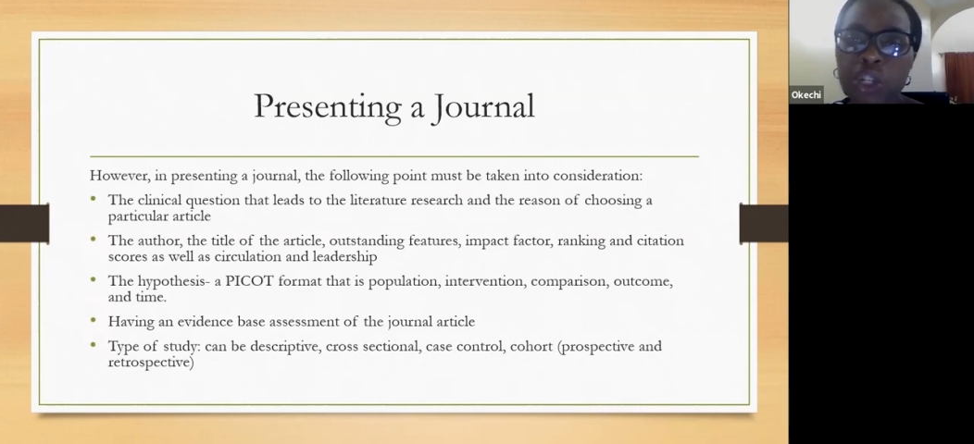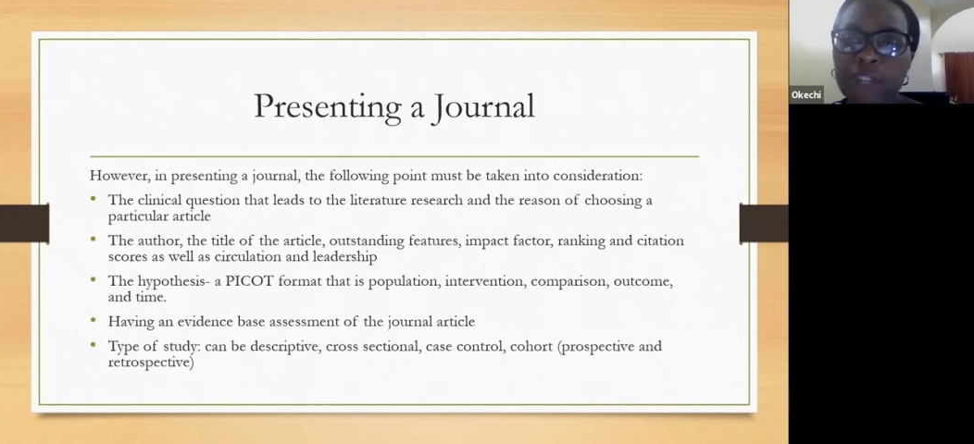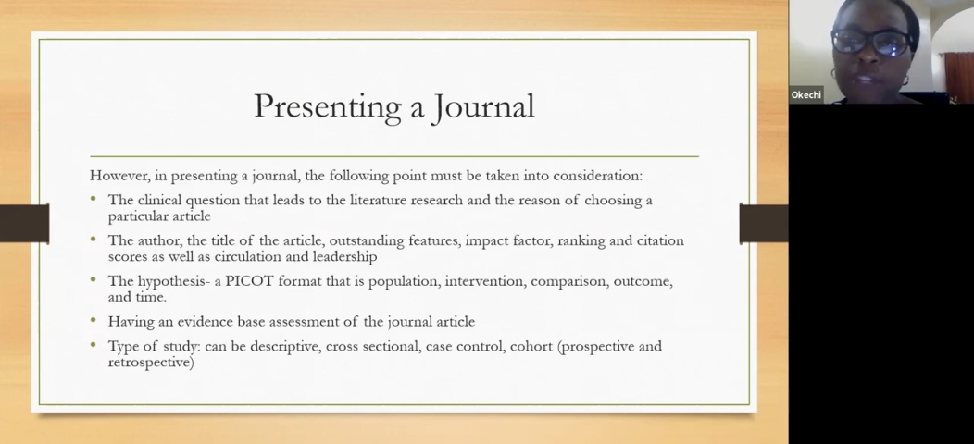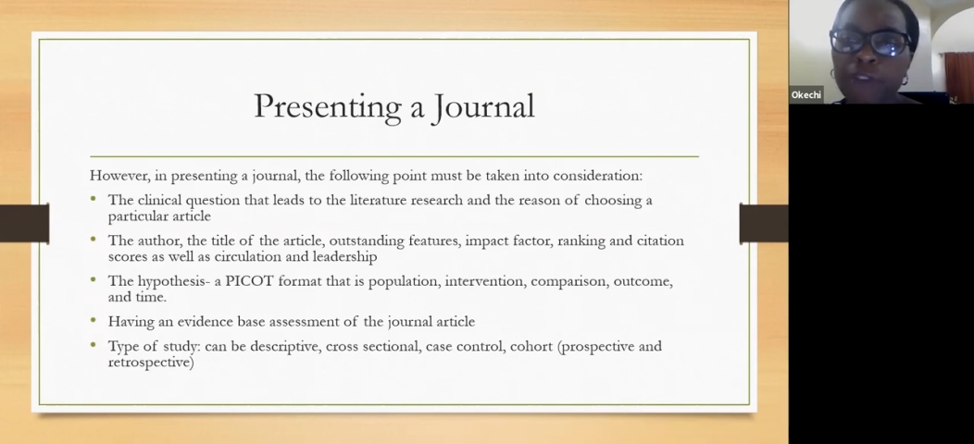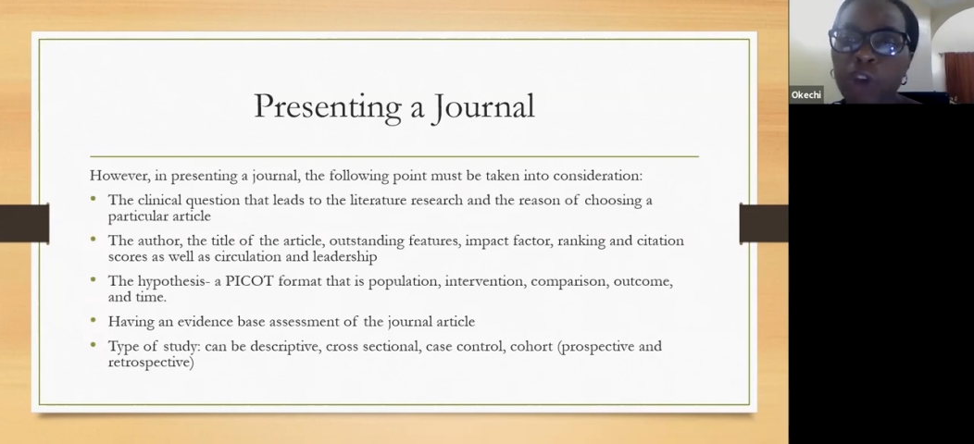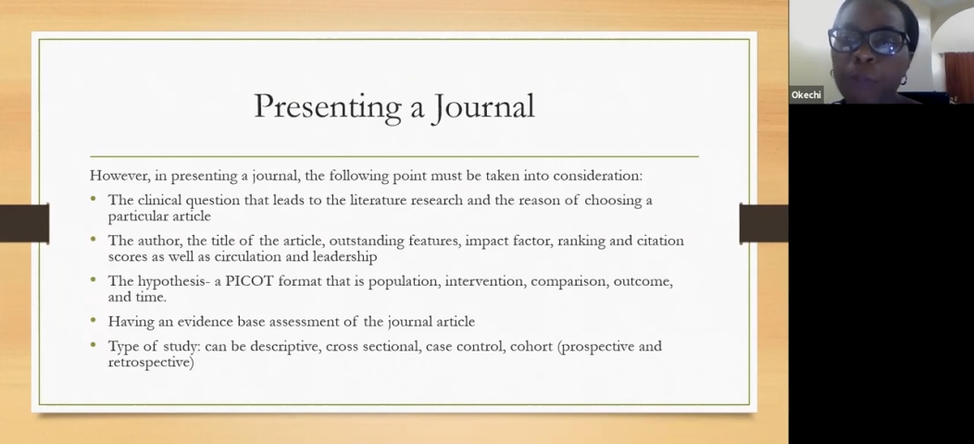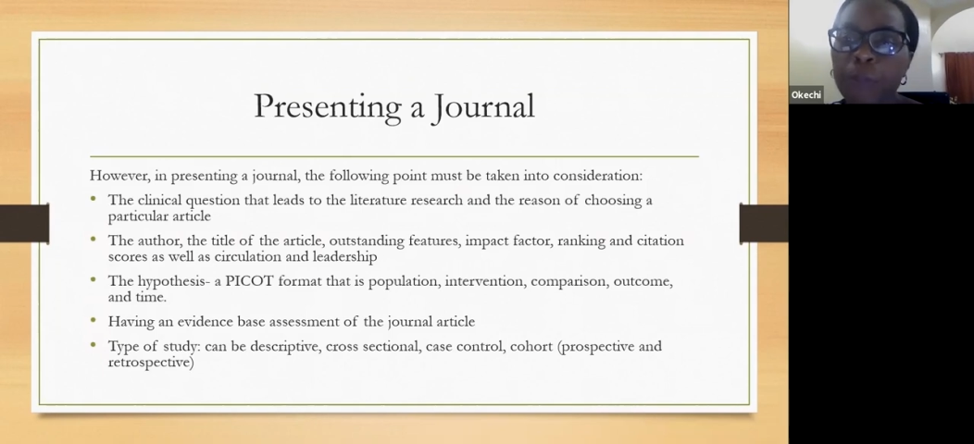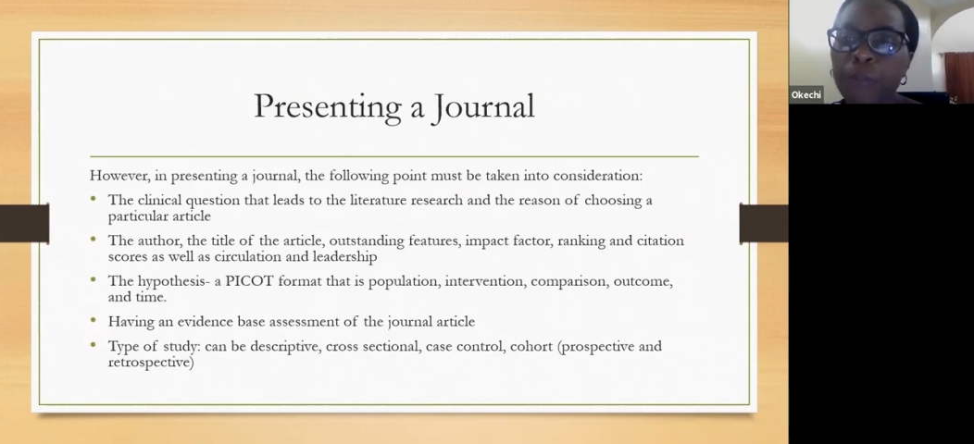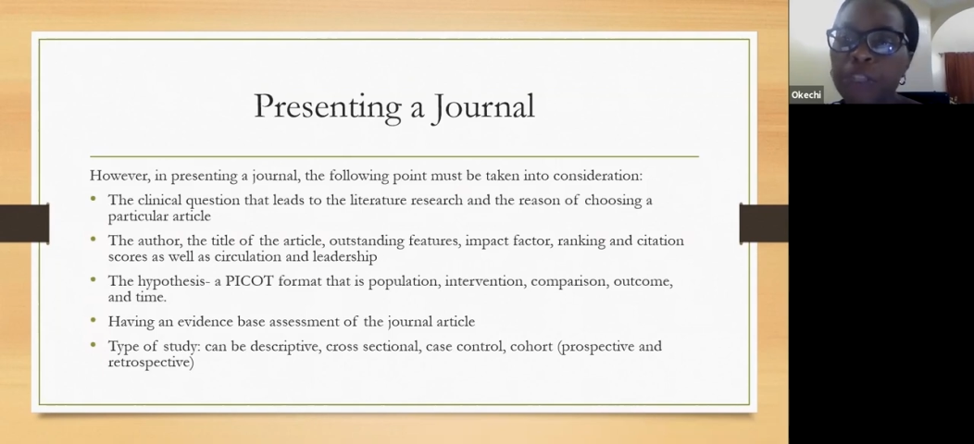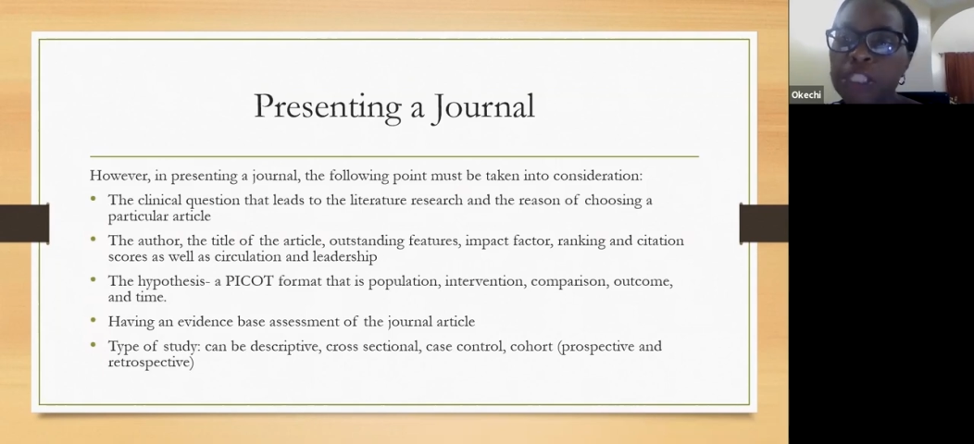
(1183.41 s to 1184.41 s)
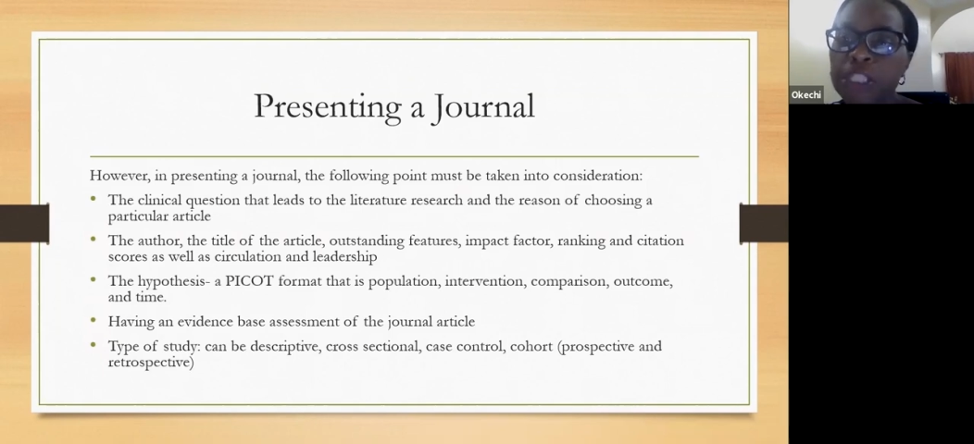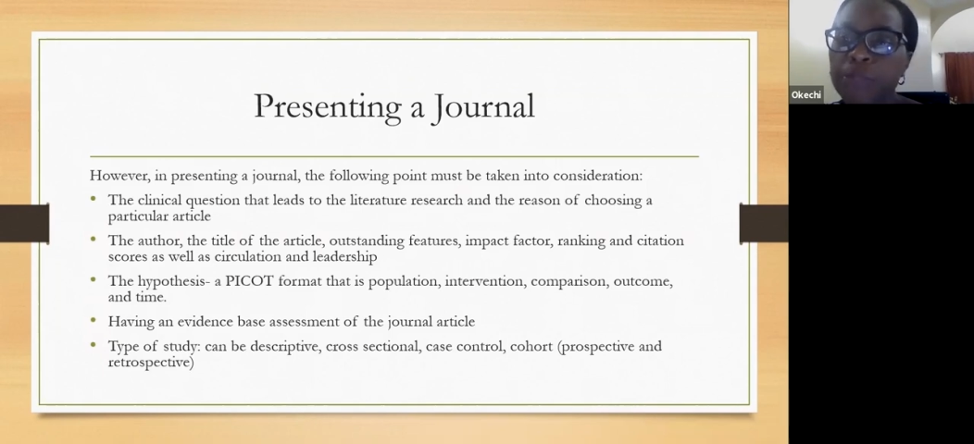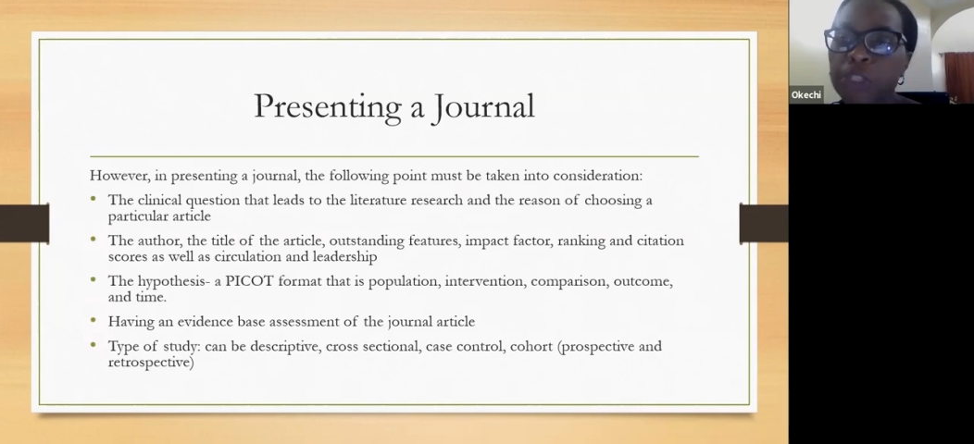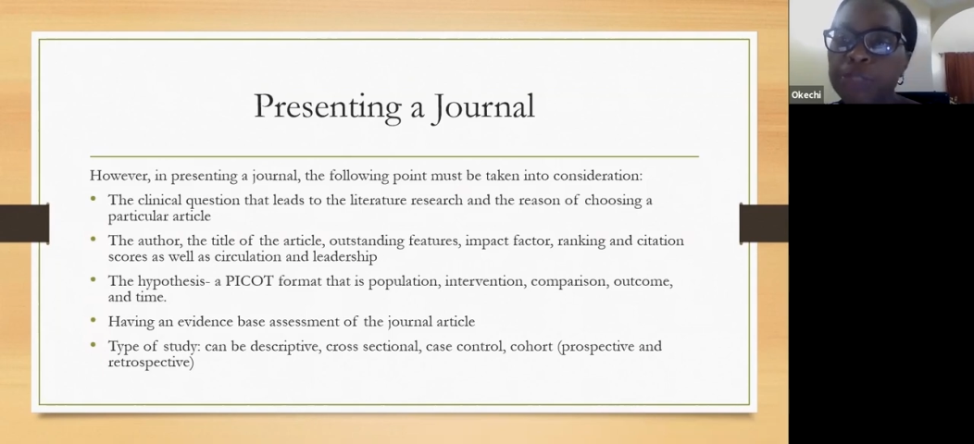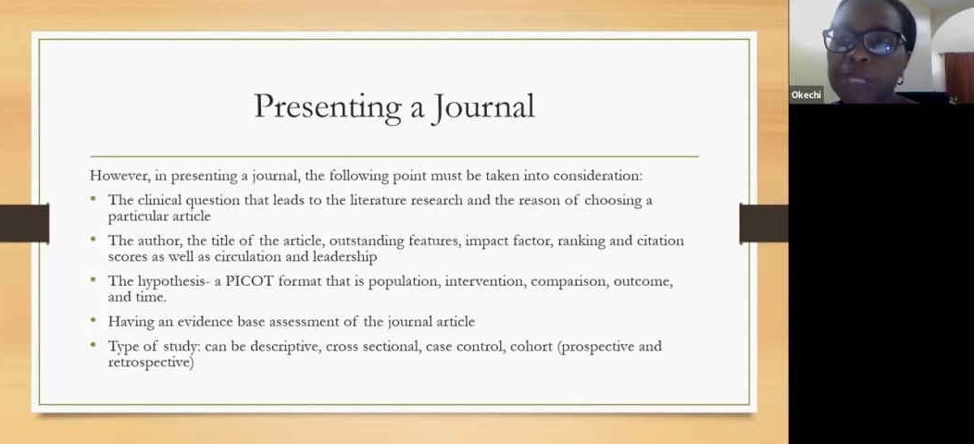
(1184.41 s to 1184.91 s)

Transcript: the following points must be